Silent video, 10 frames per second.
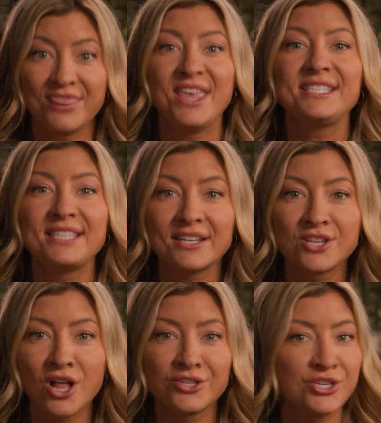This
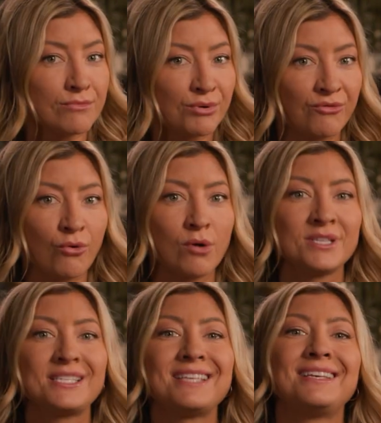technology and
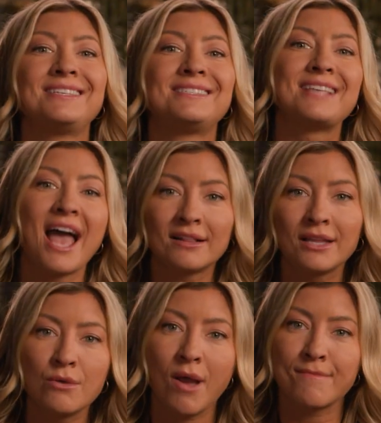performance is
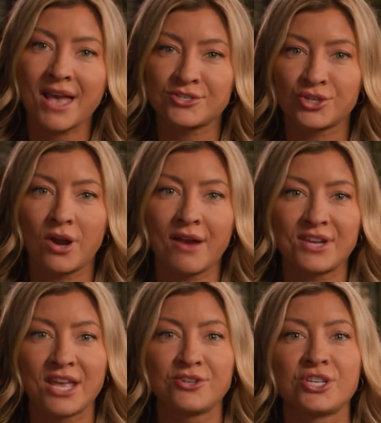exactly why MasterCraft
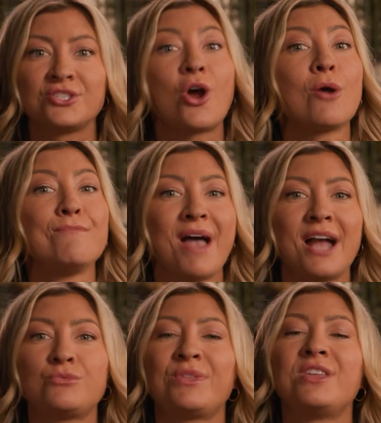engines are
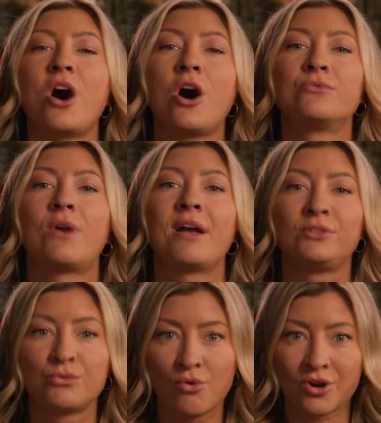backed with an
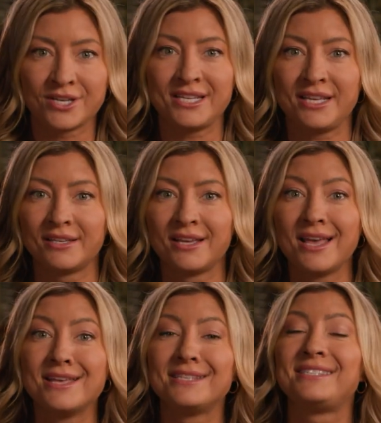unrivaled warranty:
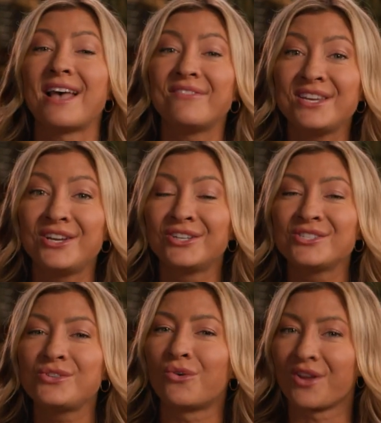7
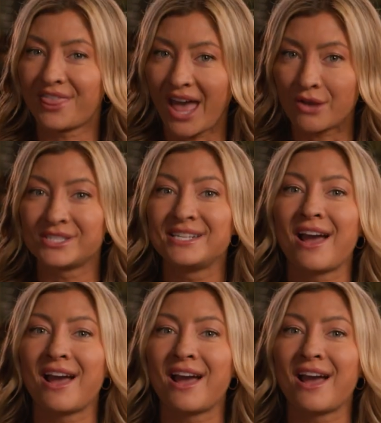years or 1,000